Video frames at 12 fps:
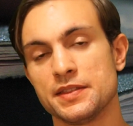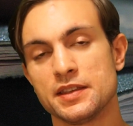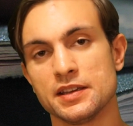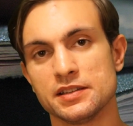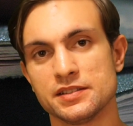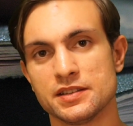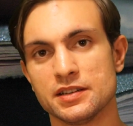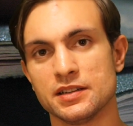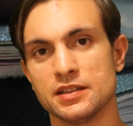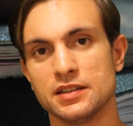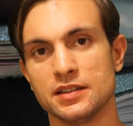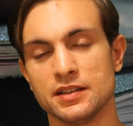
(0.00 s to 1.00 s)
There's
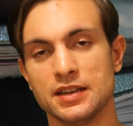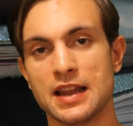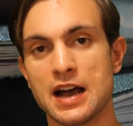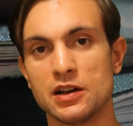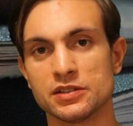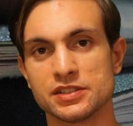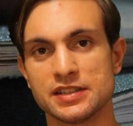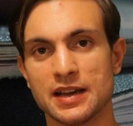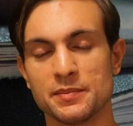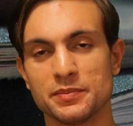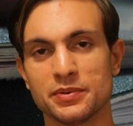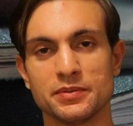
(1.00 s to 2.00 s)
the Lao stamp.